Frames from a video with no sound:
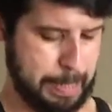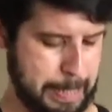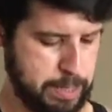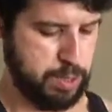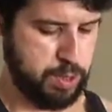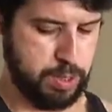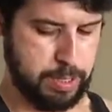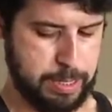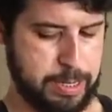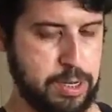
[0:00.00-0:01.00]
so I
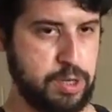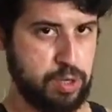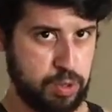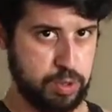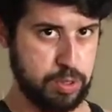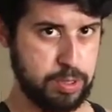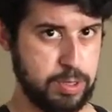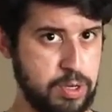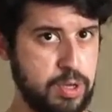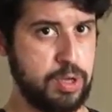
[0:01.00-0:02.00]
definitely
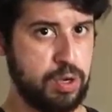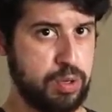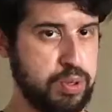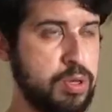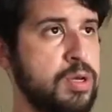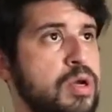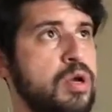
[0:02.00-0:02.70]
recommend trying this out.